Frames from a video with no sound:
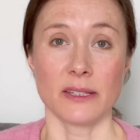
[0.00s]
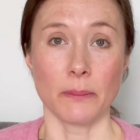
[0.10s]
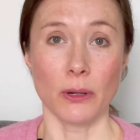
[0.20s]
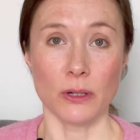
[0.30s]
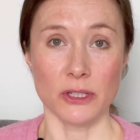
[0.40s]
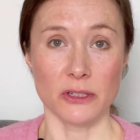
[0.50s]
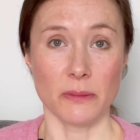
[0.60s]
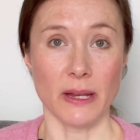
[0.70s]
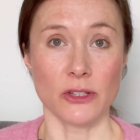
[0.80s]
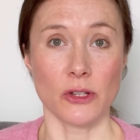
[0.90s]
important to
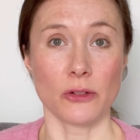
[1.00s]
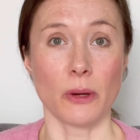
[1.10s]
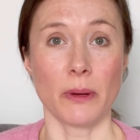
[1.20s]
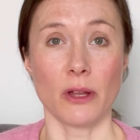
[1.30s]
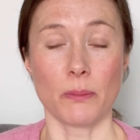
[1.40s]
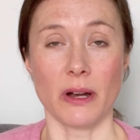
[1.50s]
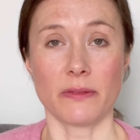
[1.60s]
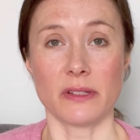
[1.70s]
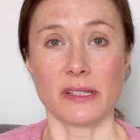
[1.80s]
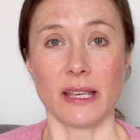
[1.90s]
mention on your birth
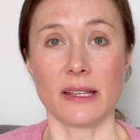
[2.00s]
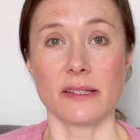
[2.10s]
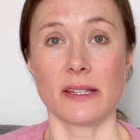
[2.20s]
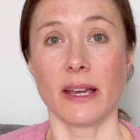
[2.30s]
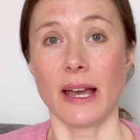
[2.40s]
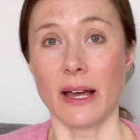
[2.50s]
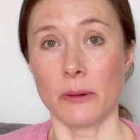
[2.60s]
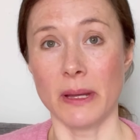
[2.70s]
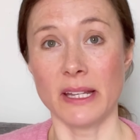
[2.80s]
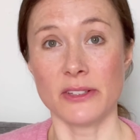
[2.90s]
preferences how
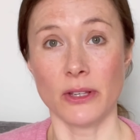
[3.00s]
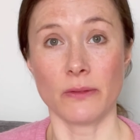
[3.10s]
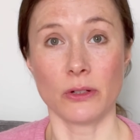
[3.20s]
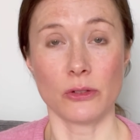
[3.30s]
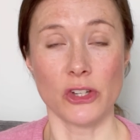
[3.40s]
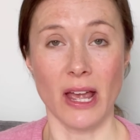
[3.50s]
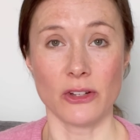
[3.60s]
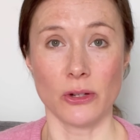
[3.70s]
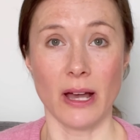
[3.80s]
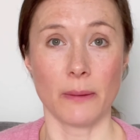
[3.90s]
many cervical
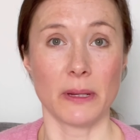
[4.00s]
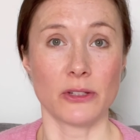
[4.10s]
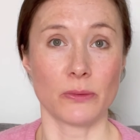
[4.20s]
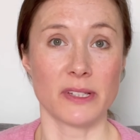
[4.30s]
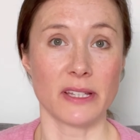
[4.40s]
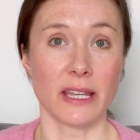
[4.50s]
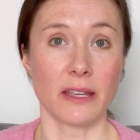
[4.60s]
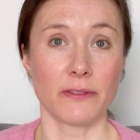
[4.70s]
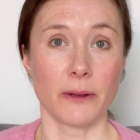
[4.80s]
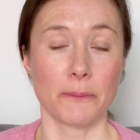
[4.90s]
checks you're happy to
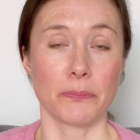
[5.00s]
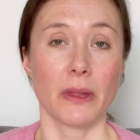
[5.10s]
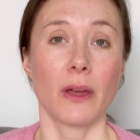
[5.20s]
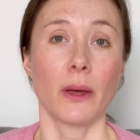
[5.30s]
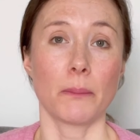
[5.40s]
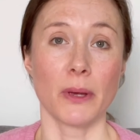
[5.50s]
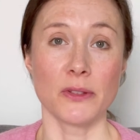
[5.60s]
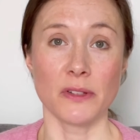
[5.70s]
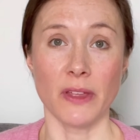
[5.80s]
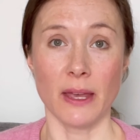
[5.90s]
receive.
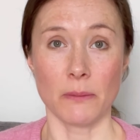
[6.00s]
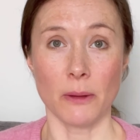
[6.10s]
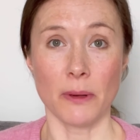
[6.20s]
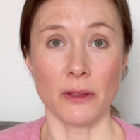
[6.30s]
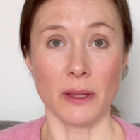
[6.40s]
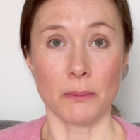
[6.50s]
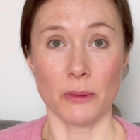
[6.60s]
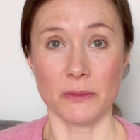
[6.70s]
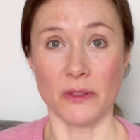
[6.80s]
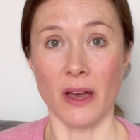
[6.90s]
Most of the hypnobirthing
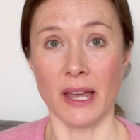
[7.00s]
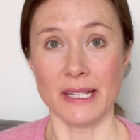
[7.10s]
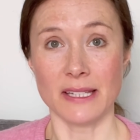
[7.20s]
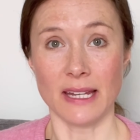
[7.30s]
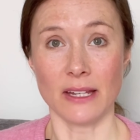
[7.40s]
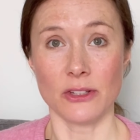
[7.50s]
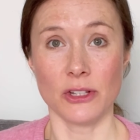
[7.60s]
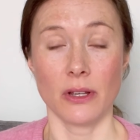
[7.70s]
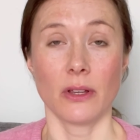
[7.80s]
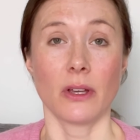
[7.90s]
mums that I
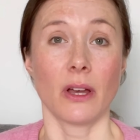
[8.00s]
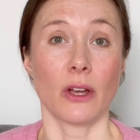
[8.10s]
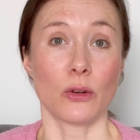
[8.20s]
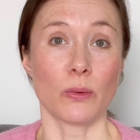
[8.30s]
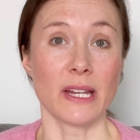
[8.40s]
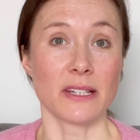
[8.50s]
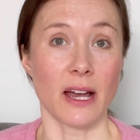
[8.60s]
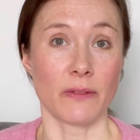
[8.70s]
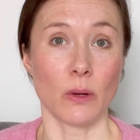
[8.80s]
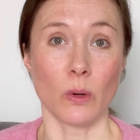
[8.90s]
teach agree to
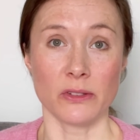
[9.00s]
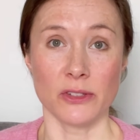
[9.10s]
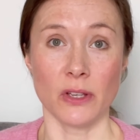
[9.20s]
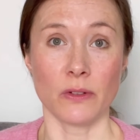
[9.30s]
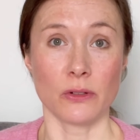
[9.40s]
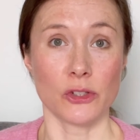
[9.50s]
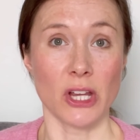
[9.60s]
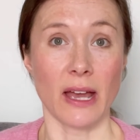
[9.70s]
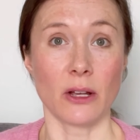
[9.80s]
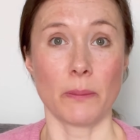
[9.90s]
having 1 cervical
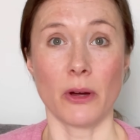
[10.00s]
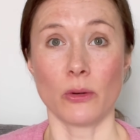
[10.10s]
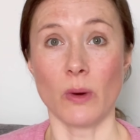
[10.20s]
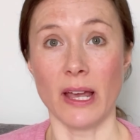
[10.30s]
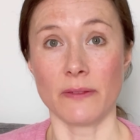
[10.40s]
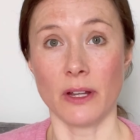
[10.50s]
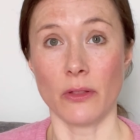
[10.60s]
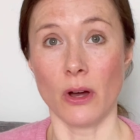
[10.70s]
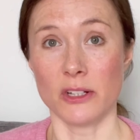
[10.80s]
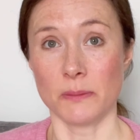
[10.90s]
check upon arriving at
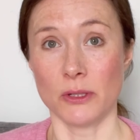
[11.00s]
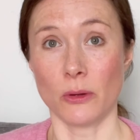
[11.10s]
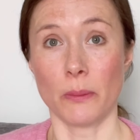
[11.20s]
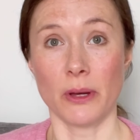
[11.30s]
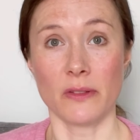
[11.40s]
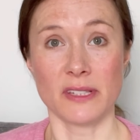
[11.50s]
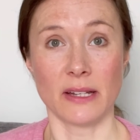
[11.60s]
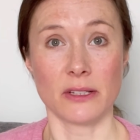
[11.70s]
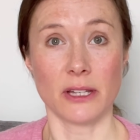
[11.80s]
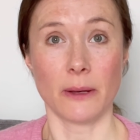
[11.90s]
the hospital or birth
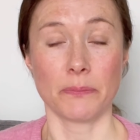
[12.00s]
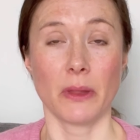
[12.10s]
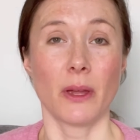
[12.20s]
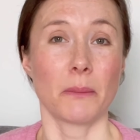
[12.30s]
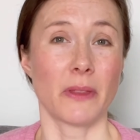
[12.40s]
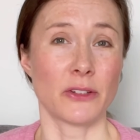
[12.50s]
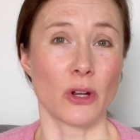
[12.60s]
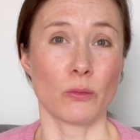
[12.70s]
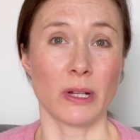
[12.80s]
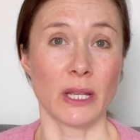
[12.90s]
centre, but they
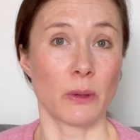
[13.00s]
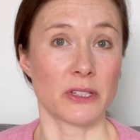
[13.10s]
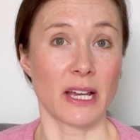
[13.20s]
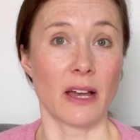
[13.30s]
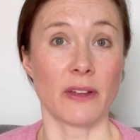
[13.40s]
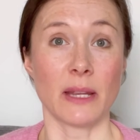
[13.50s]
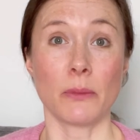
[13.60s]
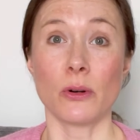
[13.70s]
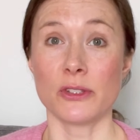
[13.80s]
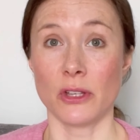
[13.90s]
don't really want to have any
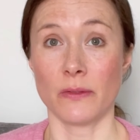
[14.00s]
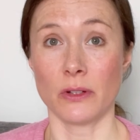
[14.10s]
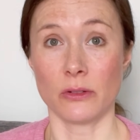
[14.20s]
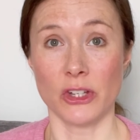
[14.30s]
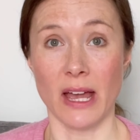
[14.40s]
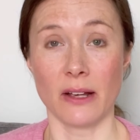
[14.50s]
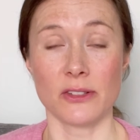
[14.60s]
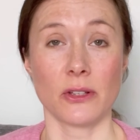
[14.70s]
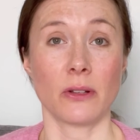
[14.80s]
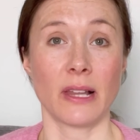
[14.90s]
more cervical
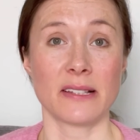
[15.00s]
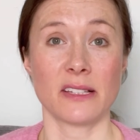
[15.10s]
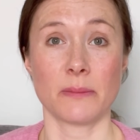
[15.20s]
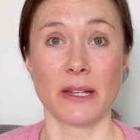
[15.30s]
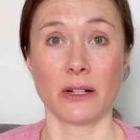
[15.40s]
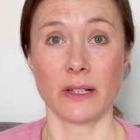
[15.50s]
checks unless it's medically